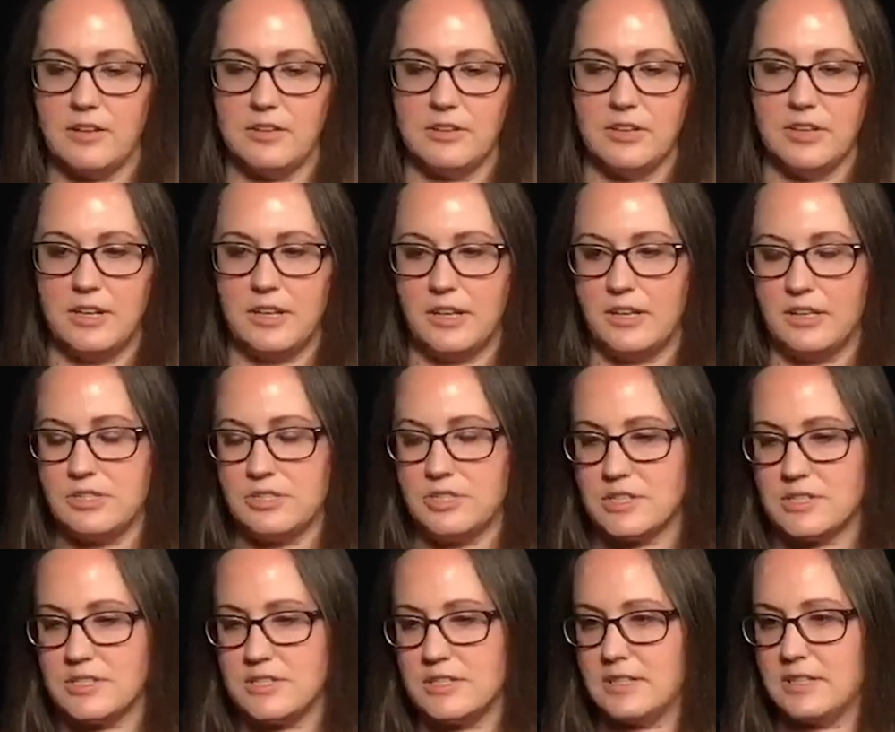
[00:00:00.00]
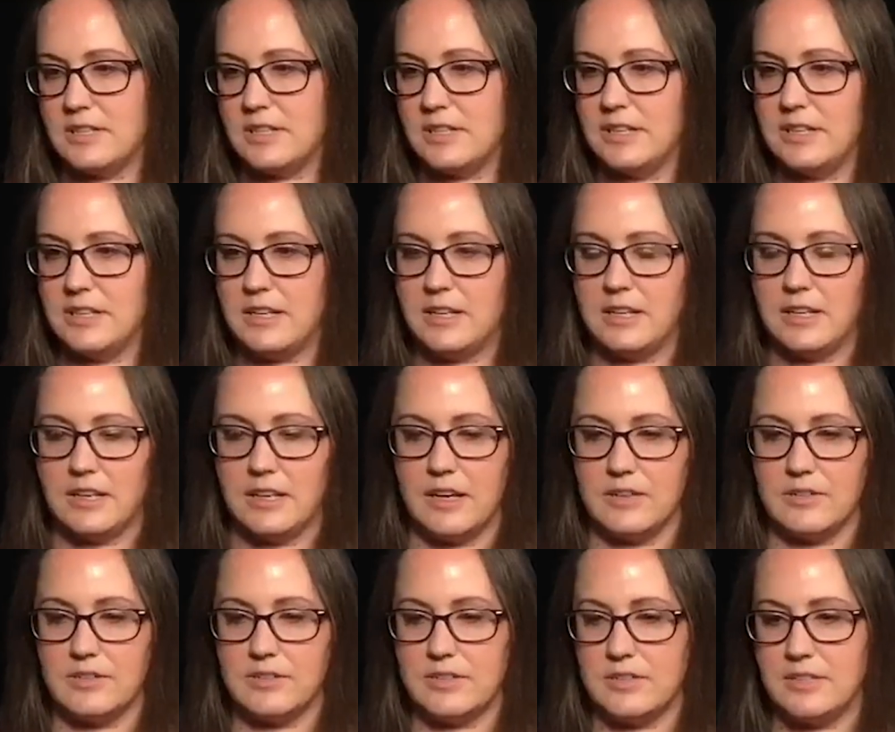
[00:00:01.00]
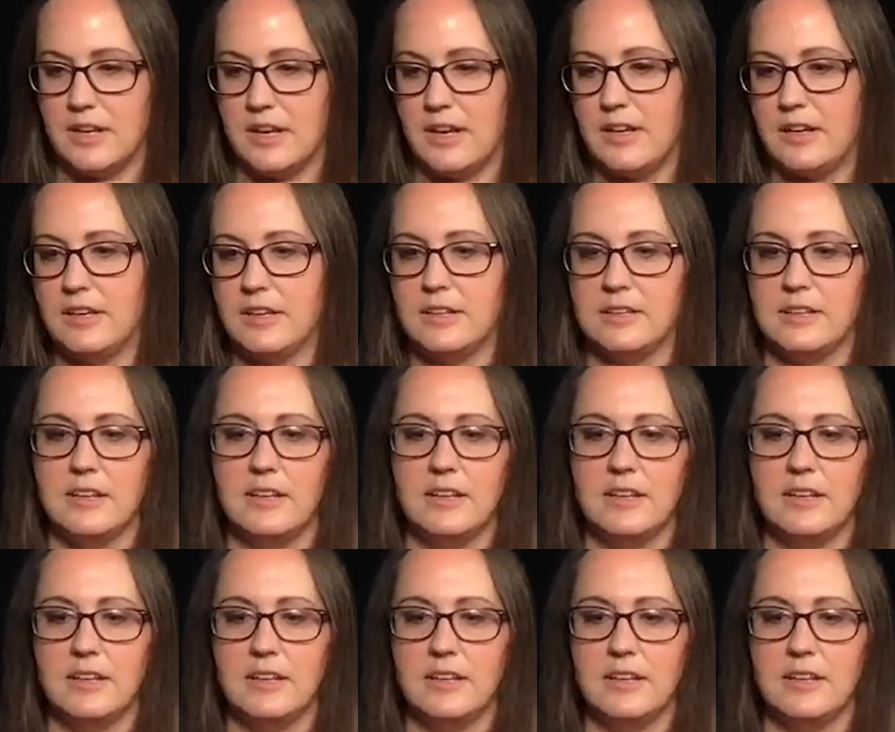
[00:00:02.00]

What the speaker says: you're getting adjusted, eating a healthy diet,